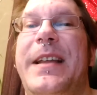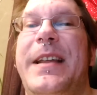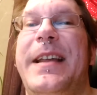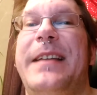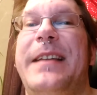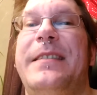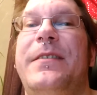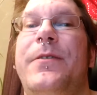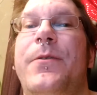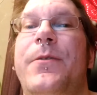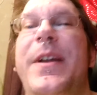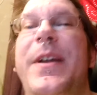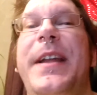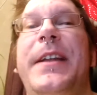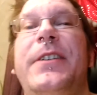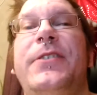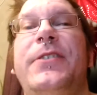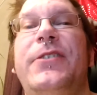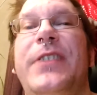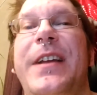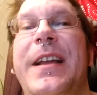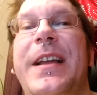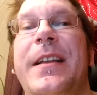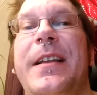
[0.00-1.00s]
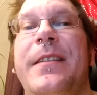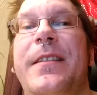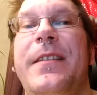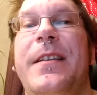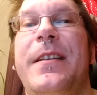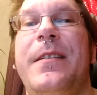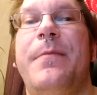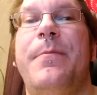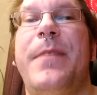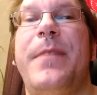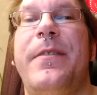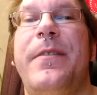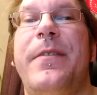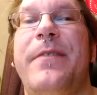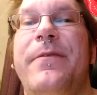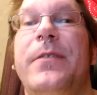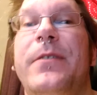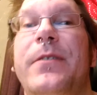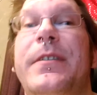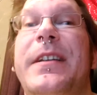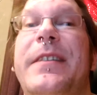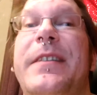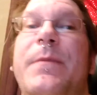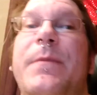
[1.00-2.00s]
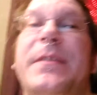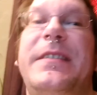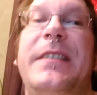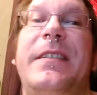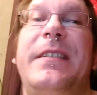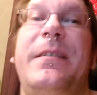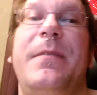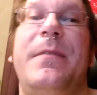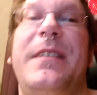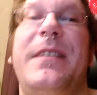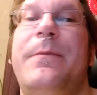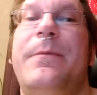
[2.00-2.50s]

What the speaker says: of range and then a better infotainment system.